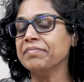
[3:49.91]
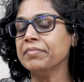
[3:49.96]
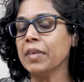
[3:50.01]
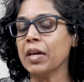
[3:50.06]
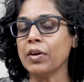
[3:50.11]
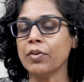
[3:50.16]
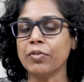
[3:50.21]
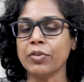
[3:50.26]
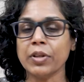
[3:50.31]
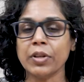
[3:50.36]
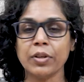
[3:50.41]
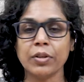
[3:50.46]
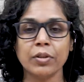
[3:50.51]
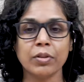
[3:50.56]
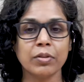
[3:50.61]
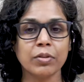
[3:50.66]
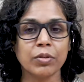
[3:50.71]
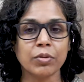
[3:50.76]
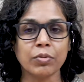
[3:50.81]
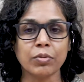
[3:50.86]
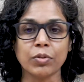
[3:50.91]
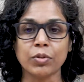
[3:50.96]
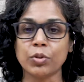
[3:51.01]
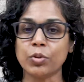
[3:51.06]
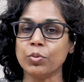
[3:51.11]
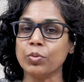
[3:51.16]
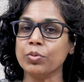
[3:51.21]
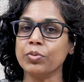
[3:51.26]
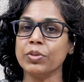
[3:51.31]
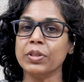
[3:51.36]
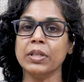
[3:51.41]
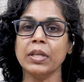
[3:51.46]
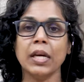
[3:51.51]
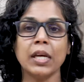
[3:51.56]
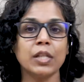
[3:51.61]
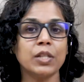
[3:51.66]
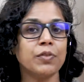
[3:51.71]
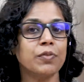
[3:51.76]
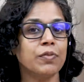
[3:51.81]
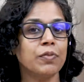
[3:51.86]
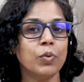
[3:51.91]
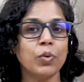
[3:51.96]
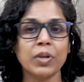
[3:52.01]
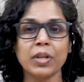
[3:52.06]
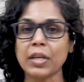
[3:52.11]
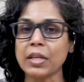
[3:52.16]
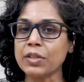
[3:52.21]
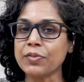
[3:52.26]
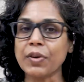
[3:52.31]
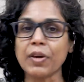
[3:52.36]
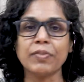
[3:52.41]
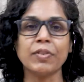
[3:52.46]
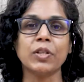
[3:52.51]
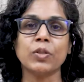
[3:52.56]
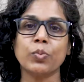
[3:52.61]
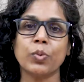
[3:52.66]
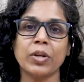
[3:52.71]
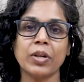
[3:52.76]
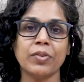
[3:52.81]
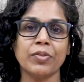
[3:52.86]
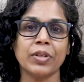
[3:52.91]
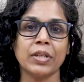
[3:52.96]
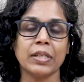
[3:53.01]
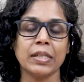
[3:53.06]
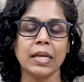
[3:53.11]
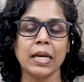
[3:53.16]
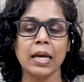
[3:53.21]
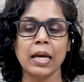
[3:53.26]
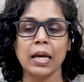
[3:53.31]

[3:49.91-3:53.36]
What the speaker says: every 2-3 days, 4 days, 5 days, whatever it is.